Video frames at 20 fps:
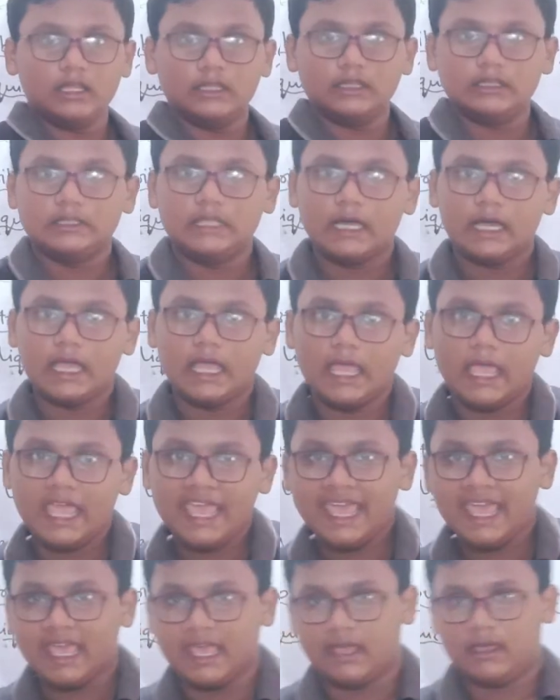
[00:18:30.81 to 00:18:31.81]
the
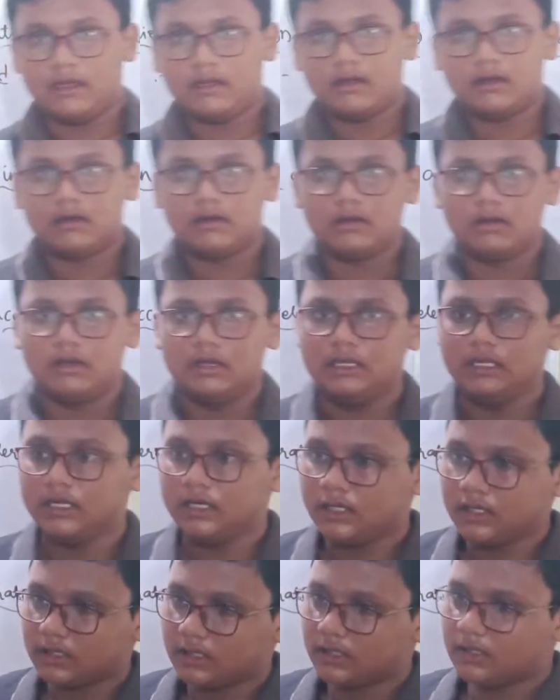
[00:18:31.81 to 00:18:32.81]
A,
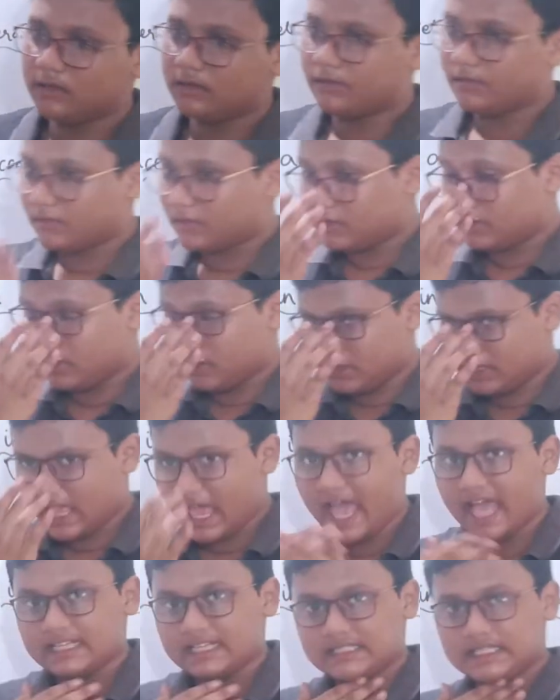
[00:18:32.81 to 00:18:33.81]
here the
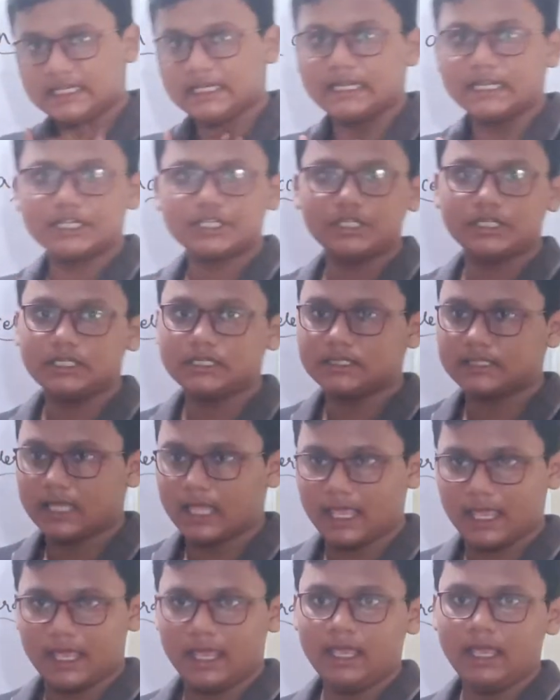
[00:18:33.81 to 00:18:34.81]
acceleration is
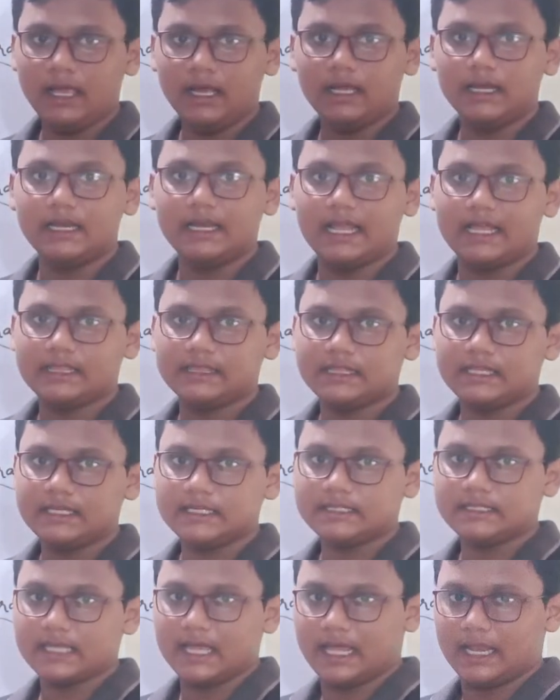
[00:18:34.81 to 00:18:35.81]
A, length
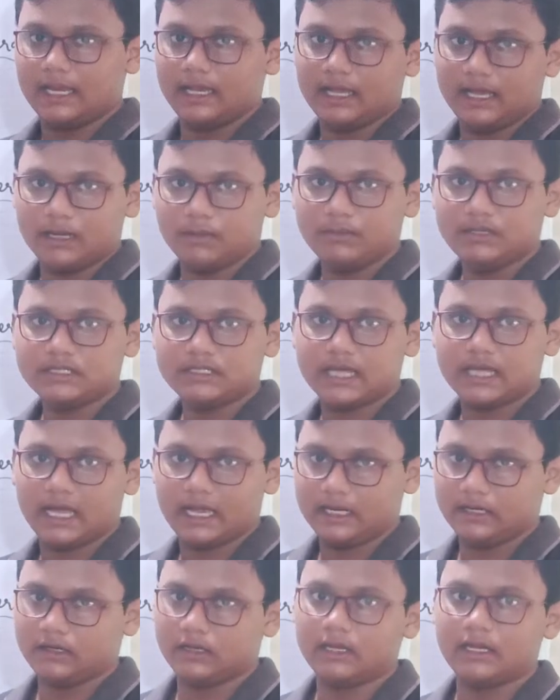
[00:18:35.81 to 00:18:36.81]
is L, means
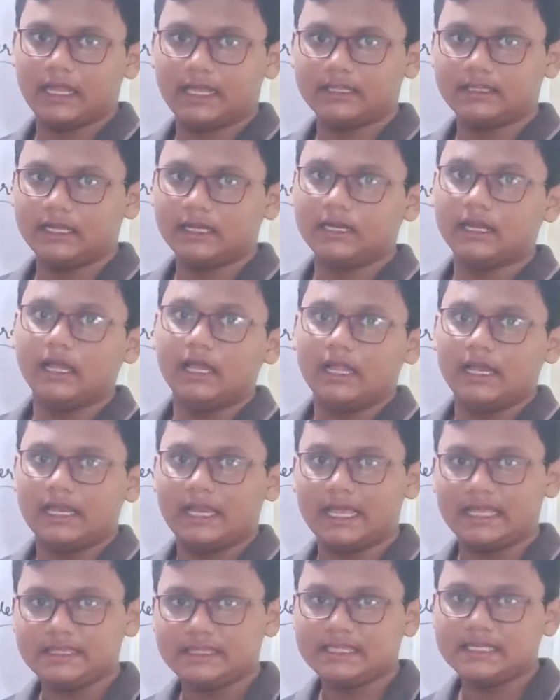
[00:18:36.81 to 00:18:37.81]
height, like that,
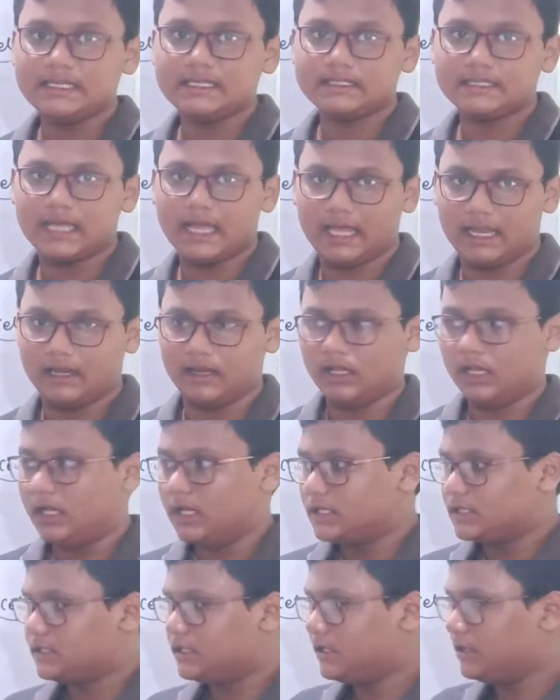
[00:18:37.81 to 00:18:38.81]
length is L.
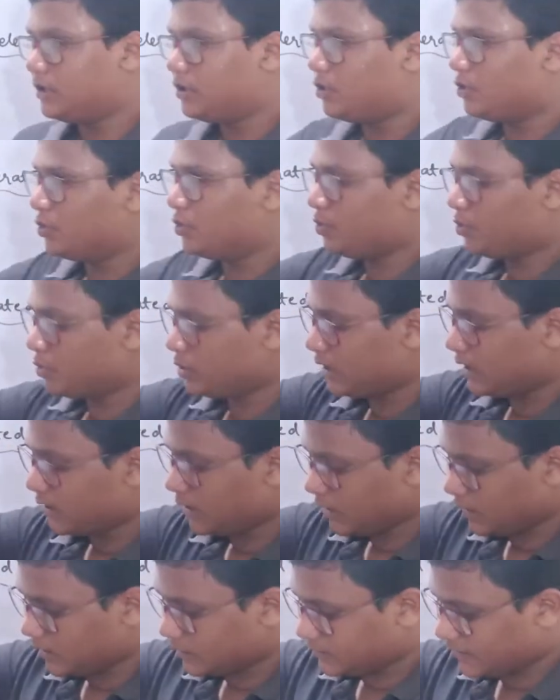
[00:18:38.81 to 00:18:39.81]
See, due to
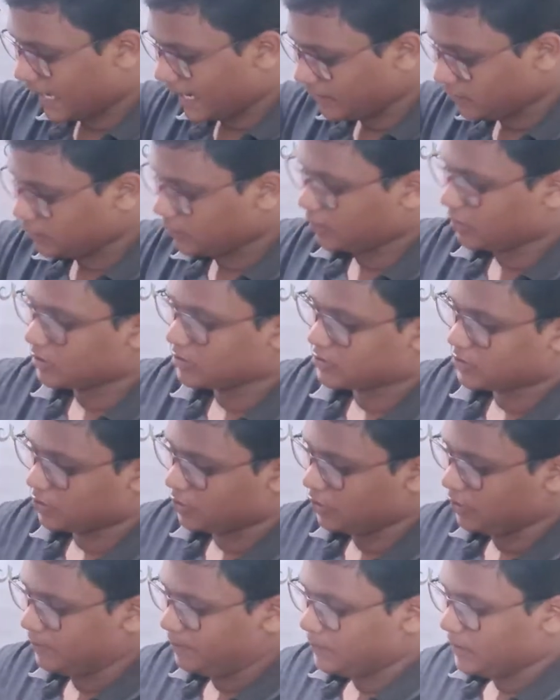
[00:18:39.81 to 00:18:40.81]
that
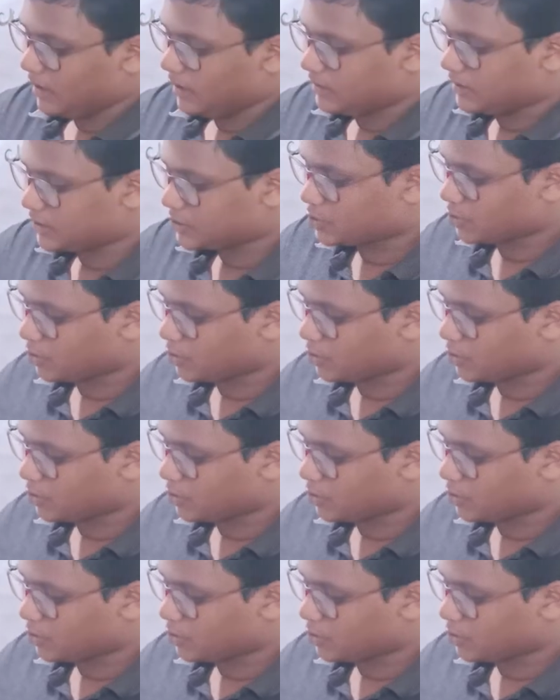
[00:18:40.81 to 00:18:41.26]
also, the